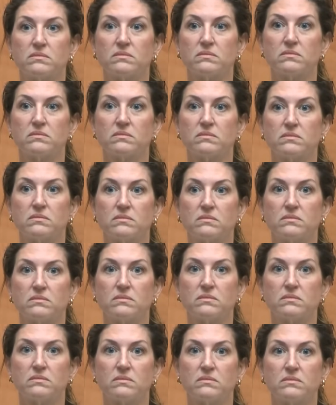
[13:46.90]

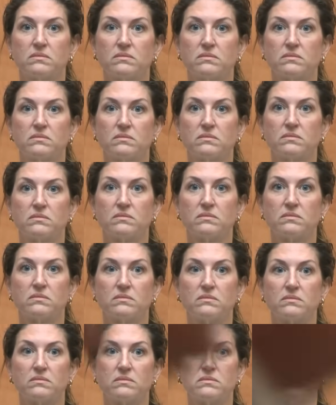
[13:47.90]

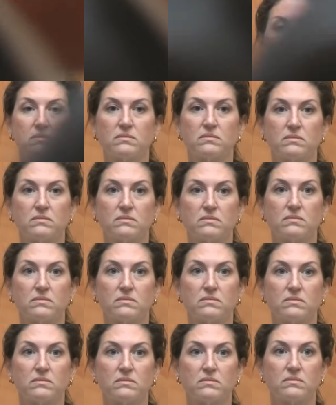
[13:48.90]

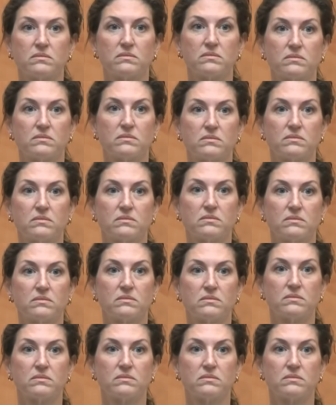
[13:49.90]
Nothing is said.